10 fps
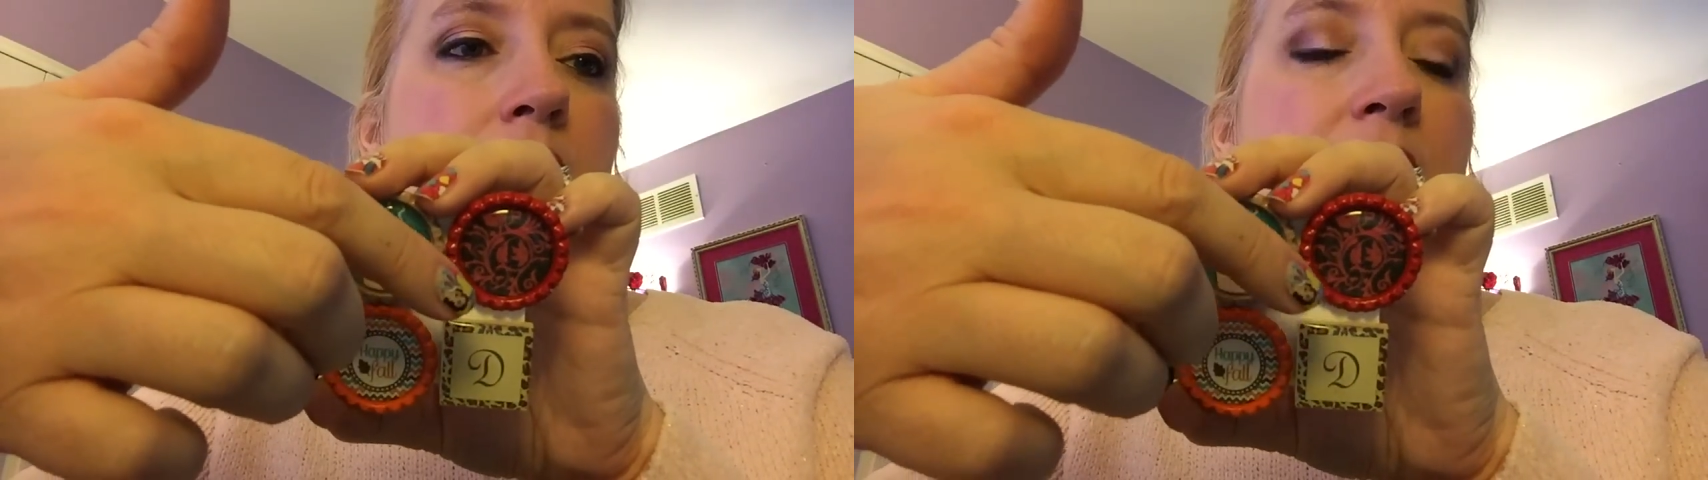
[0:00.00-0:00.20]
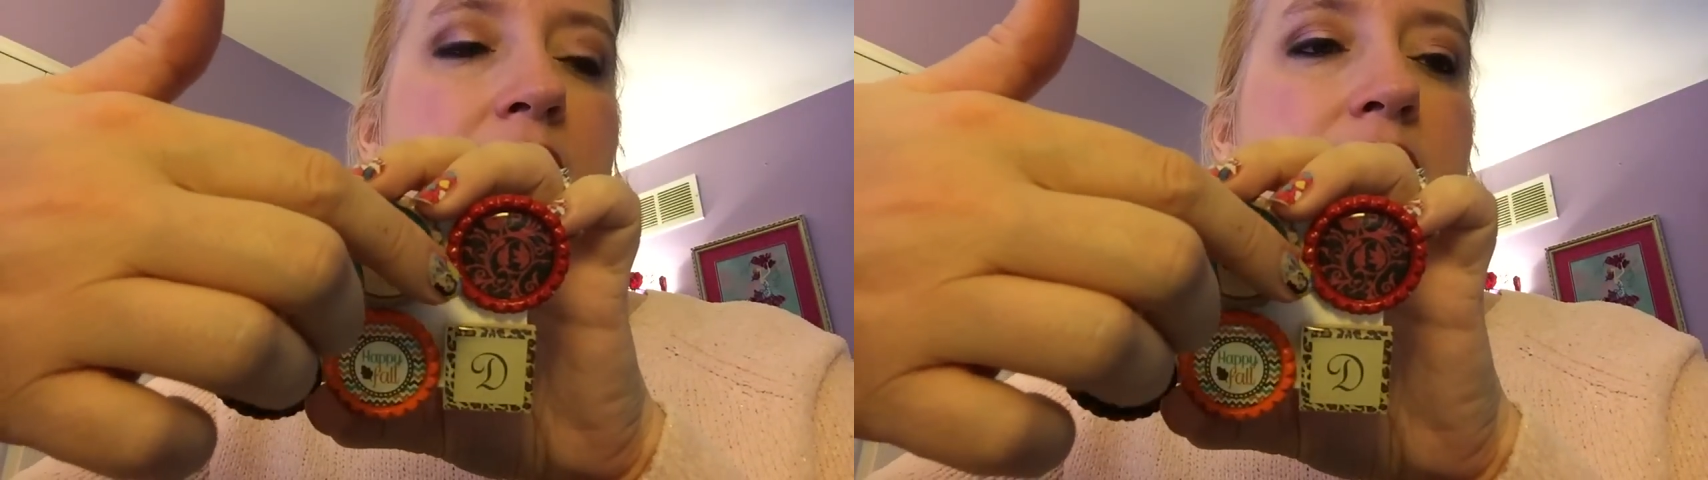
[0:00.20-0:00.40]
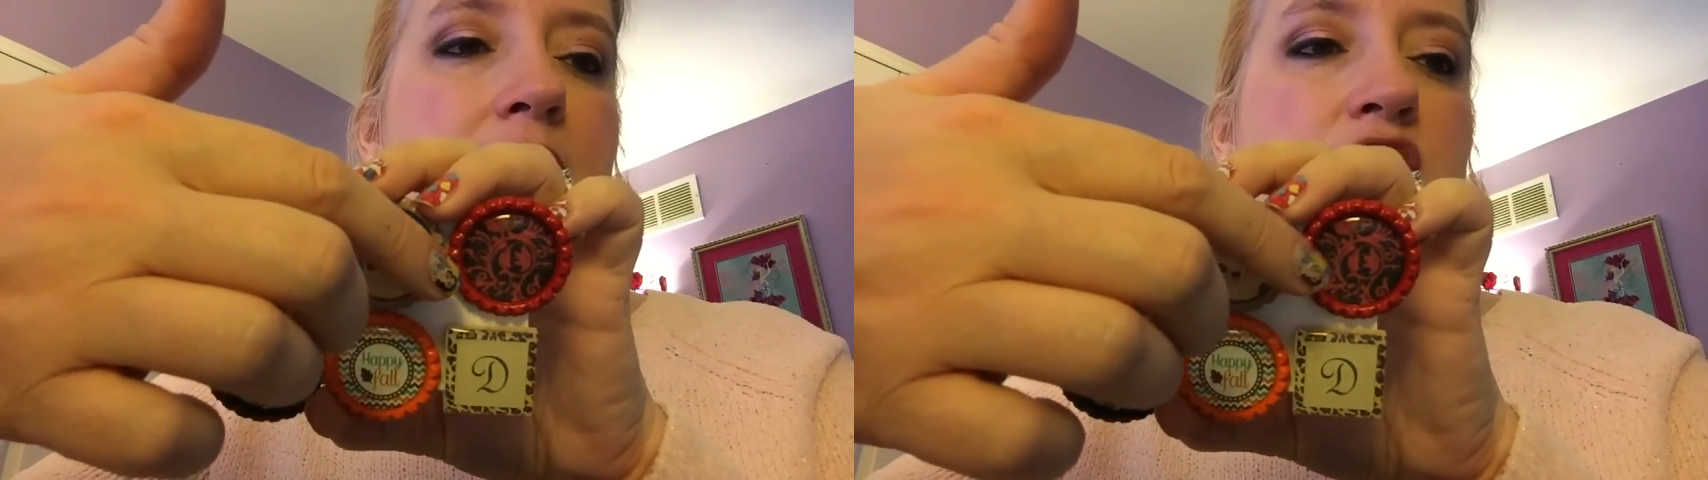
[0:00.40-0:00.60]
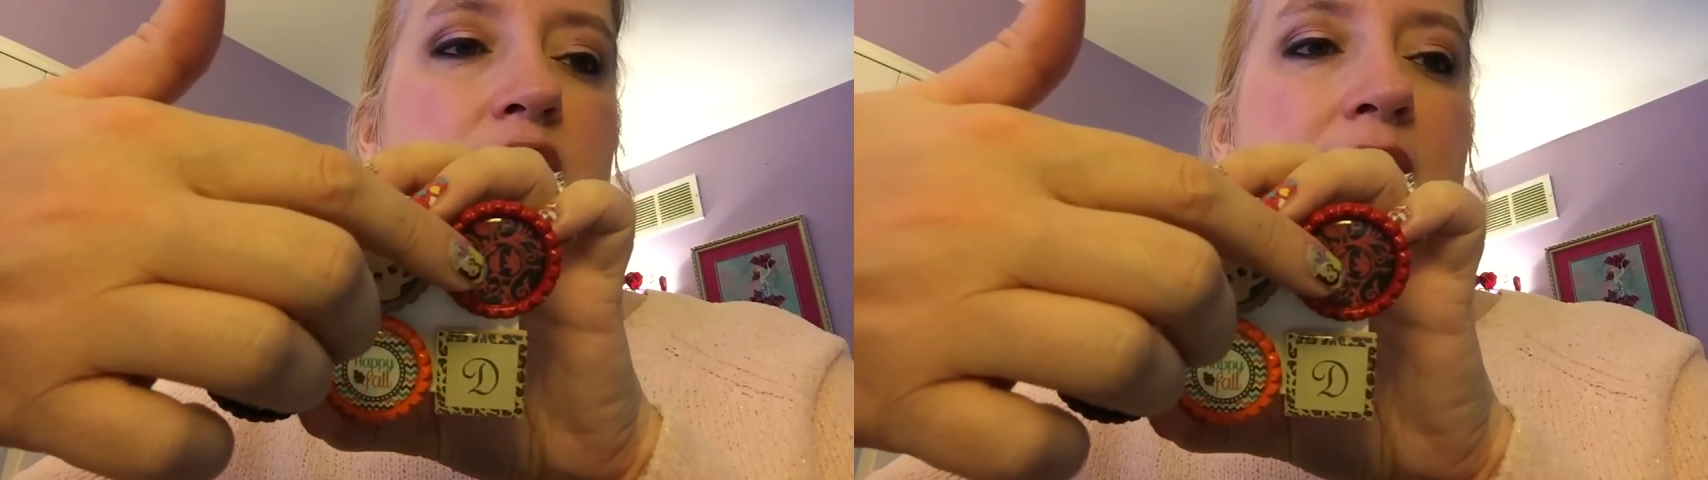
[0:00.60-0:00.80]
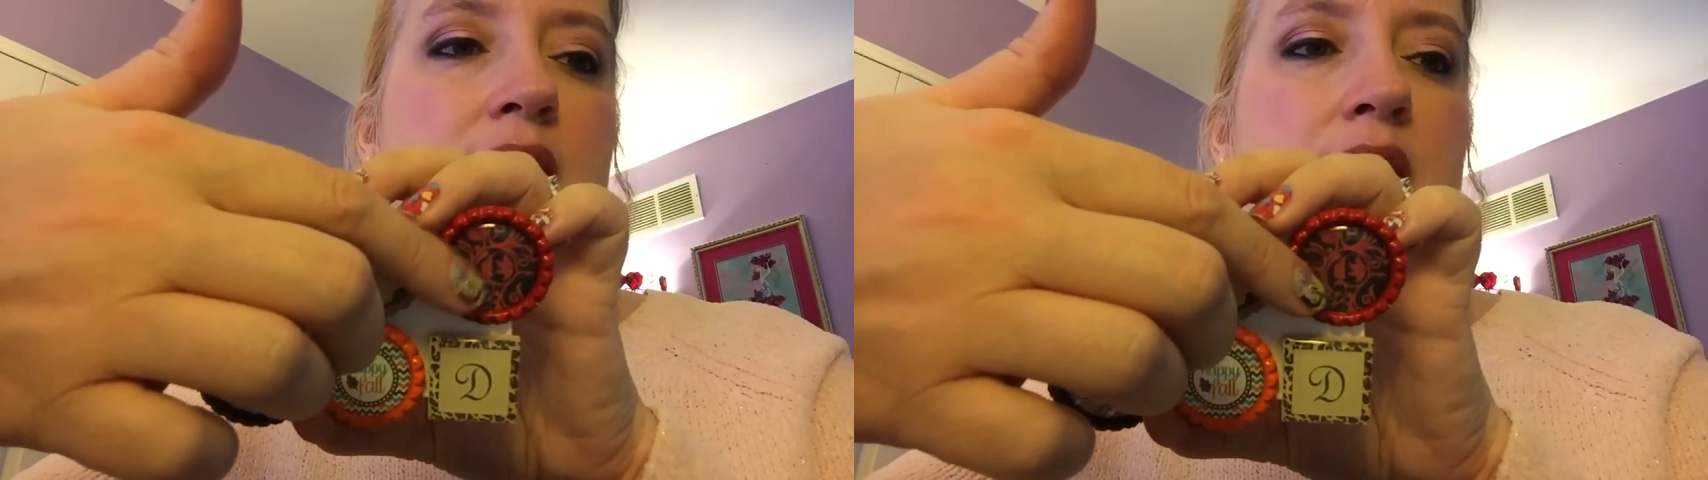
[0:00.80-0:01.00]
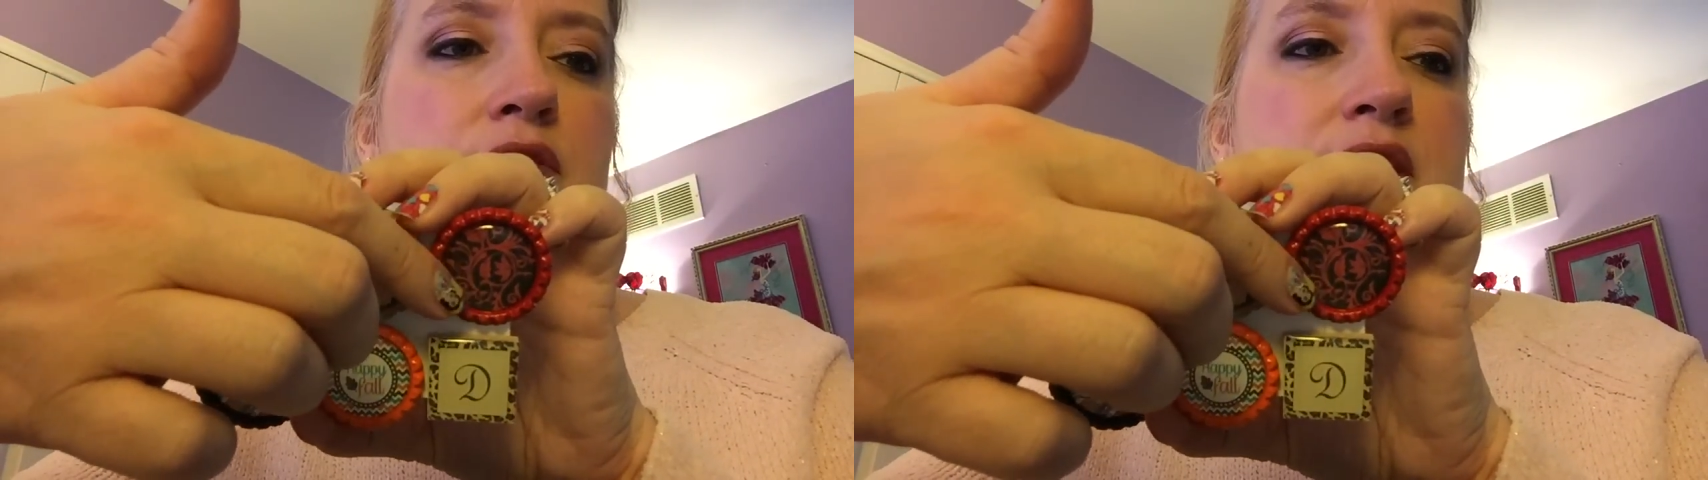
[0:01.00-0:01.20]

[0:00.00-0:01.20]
That is actually a letter